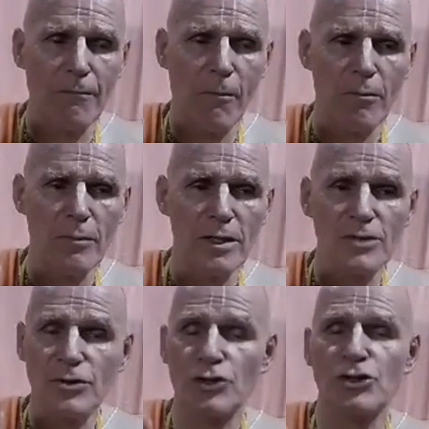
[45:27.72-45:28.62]
he's
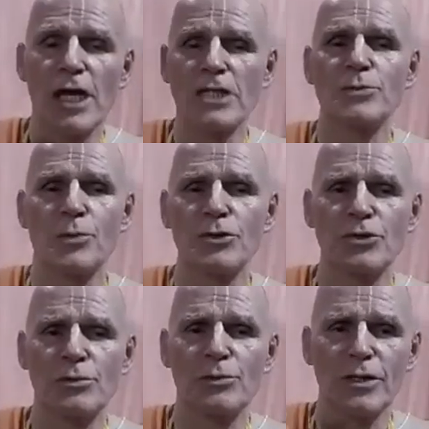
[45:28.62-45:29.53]
a changed
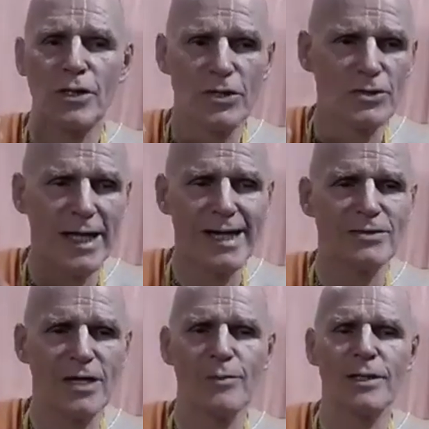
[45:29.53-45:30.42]
person because he has
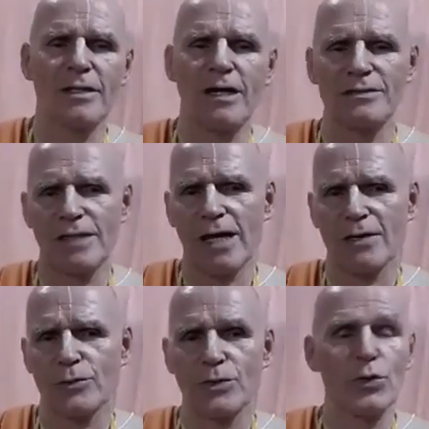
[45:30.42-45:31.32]
come in contact
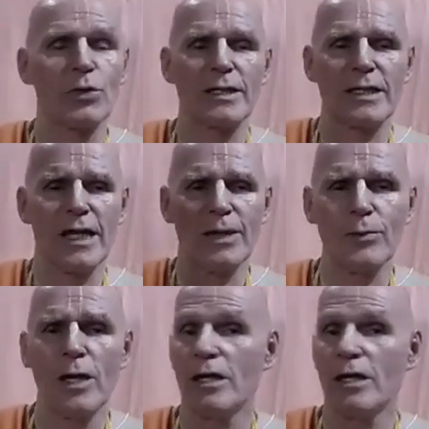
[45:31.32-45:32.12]
with the holy name,